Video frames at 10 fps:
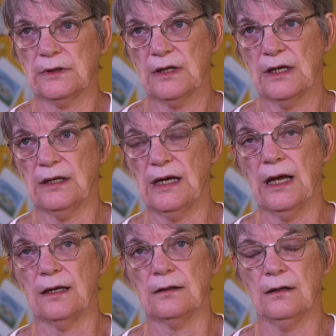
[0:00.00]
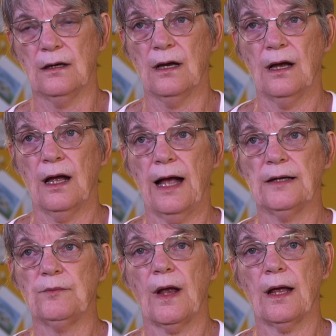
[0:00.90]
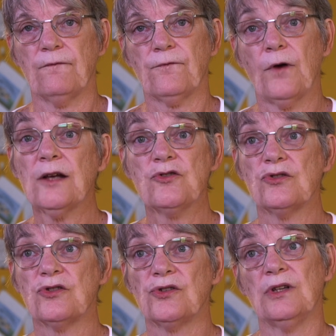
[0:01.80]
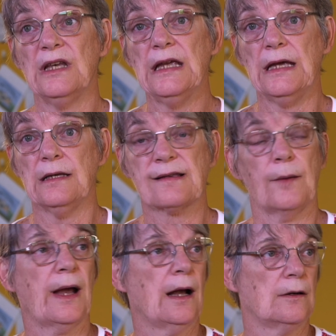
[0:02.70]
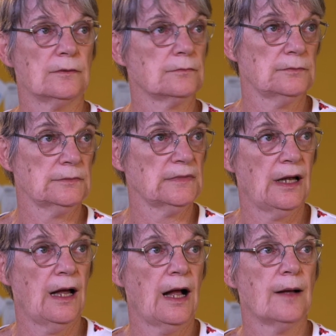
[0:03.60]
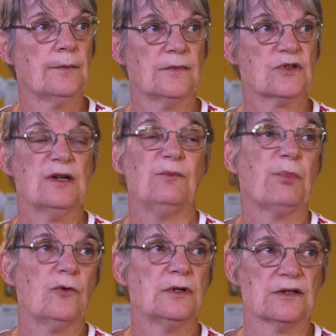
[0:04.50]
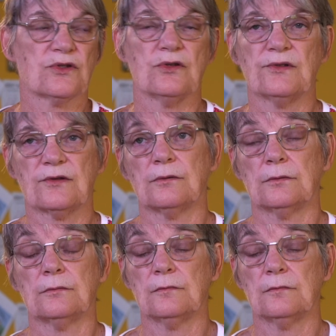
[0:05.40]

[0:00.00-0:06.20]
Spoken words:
kidney and had fractured her knee somehow. She had bone issues, so